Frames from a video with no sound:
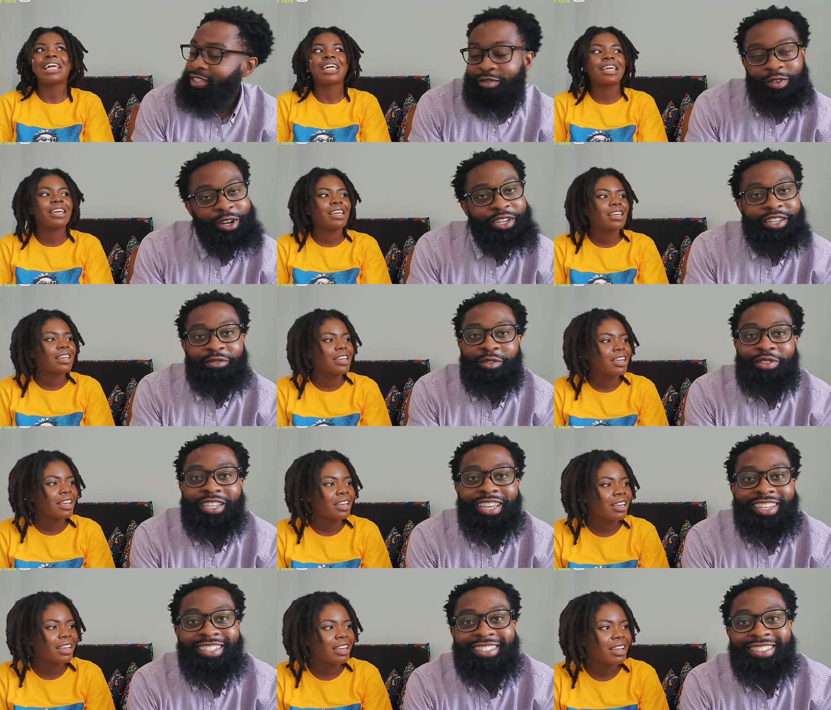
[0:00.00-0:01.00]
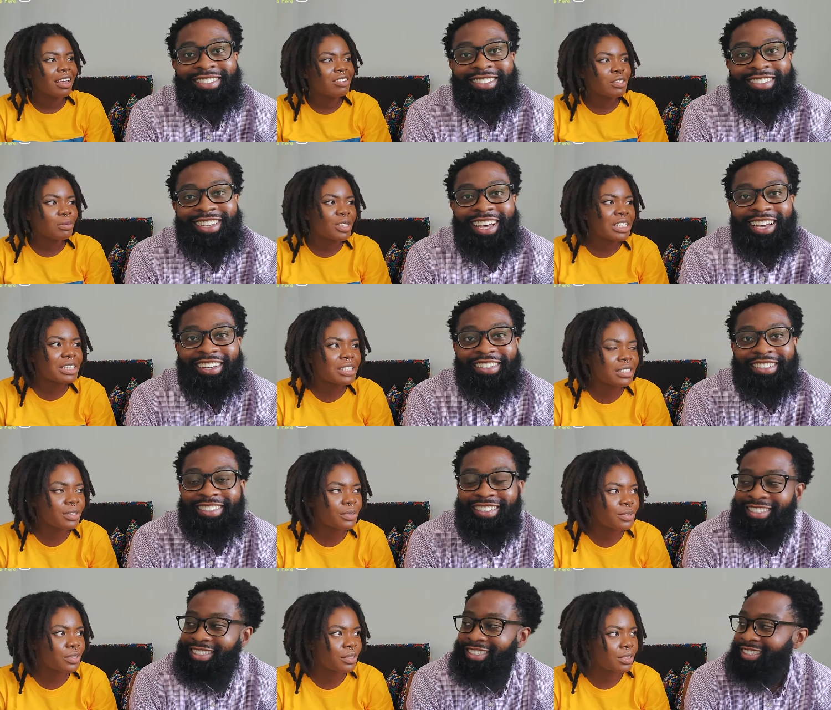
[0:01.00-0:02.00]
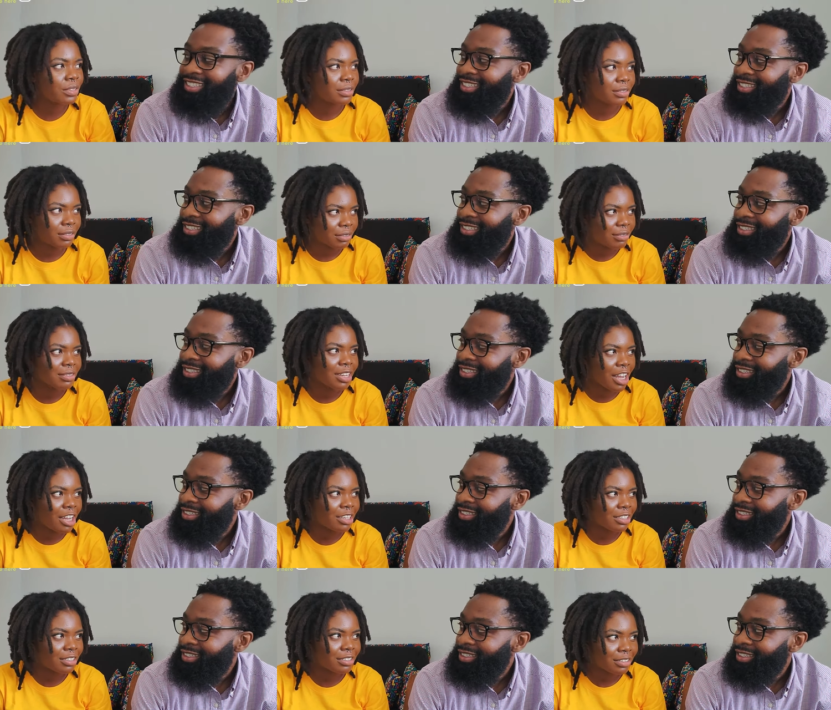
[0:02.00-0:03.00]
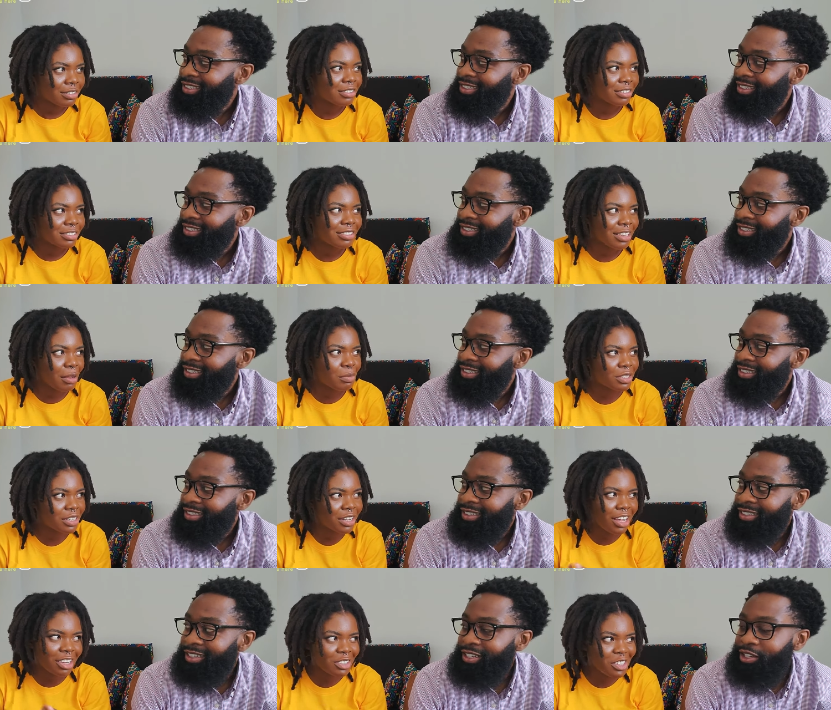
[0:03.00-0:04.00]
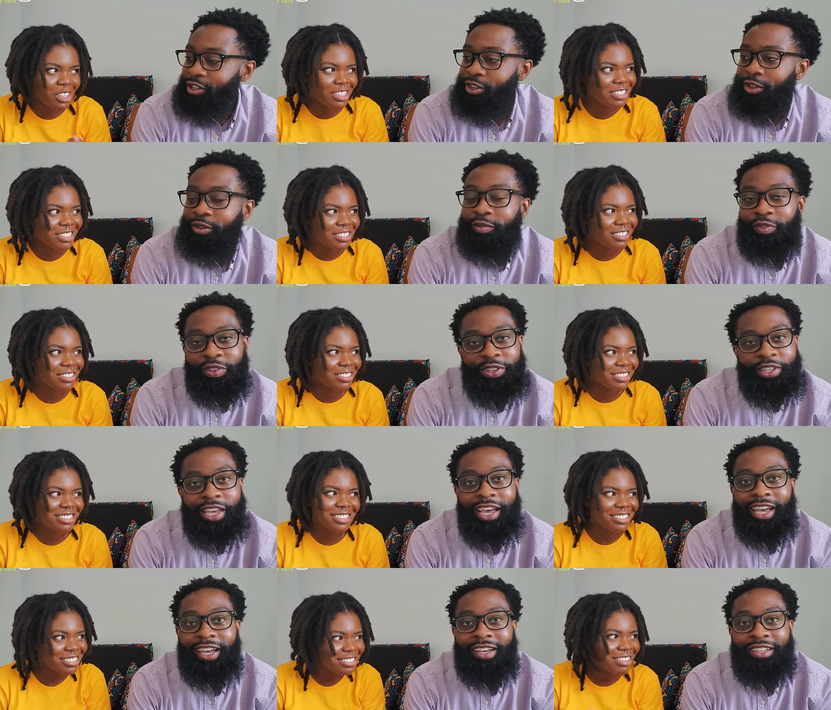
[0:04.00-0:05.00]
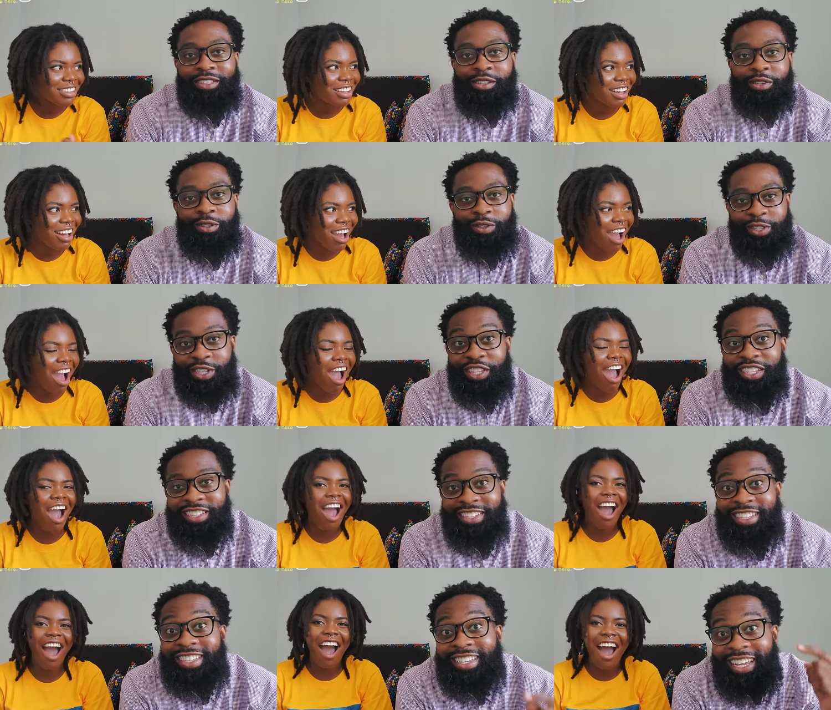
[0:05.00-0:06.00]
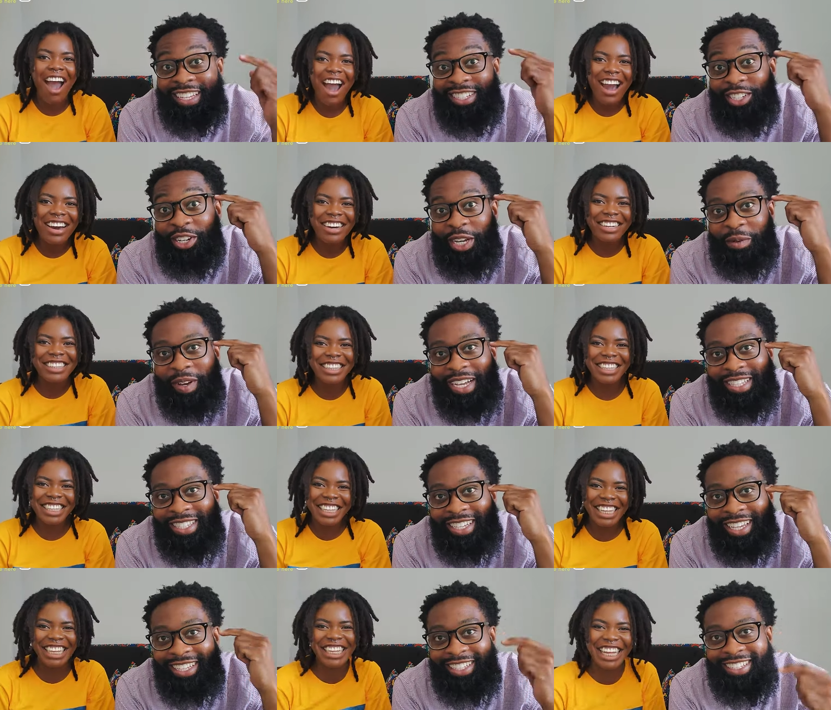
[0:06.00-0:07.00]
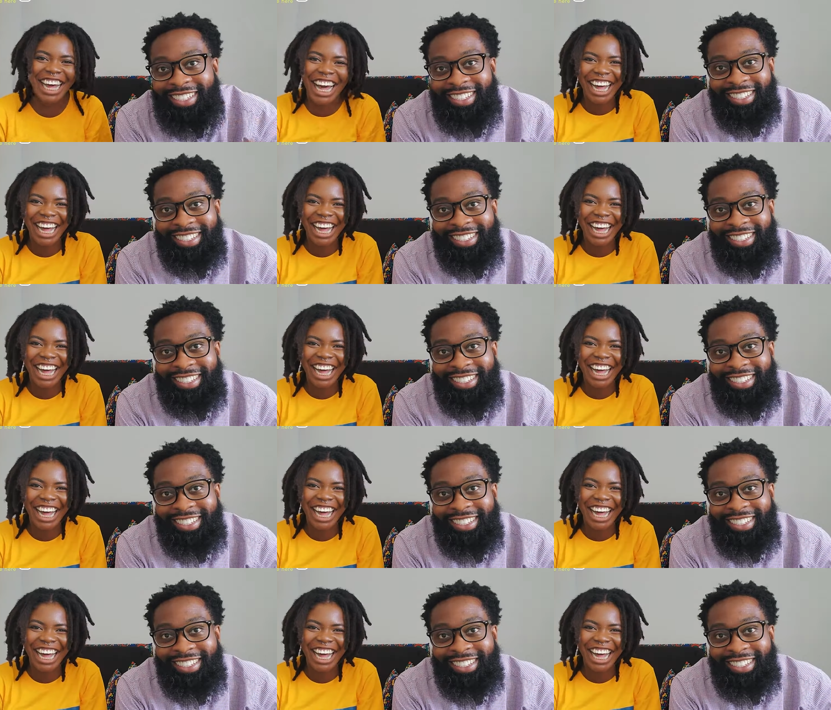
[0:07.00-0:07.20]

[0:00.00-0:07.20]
Speaker 1: It's a very different thing.
Speaker 2: If somebody yeah. steals your card, that means they can just...
Speaker 1: Yeah. You see the, you see the Nigerian mindset. You